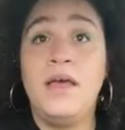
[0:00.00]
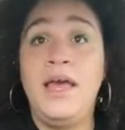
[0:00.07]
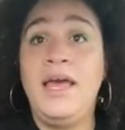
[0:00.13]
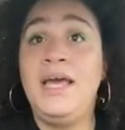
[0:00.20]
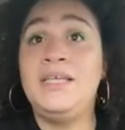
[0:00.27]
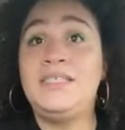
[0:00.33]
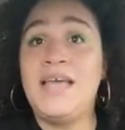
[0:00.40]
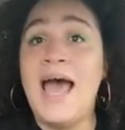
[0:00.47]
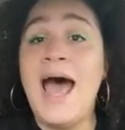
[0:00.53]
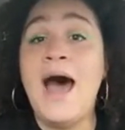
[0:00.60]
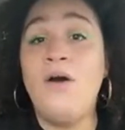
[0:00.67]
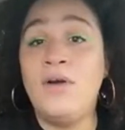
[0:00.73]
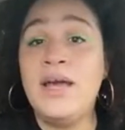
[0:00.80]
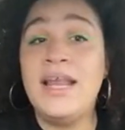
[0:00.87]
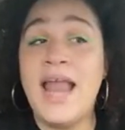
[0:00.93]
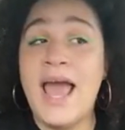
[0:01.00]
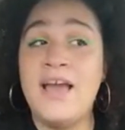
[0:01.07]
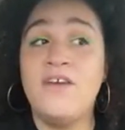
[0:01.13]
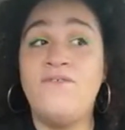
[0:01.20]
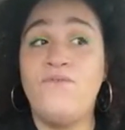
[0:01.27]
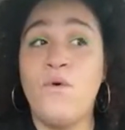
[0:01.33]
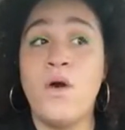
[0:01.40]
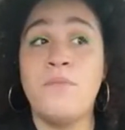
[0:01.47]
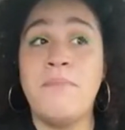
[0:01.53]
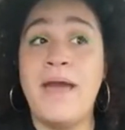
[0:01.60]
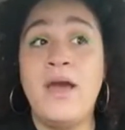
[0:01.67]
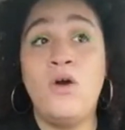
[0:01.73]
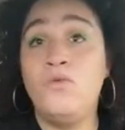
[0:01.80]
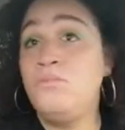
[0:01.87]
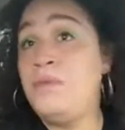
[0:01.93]
is how can I afford my
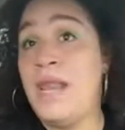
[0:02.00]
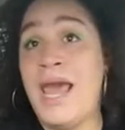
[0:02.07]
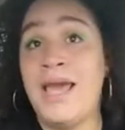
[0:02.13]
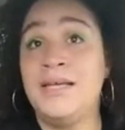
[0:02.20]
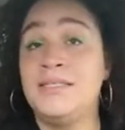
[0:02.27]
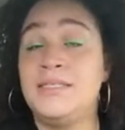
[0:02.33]
own place?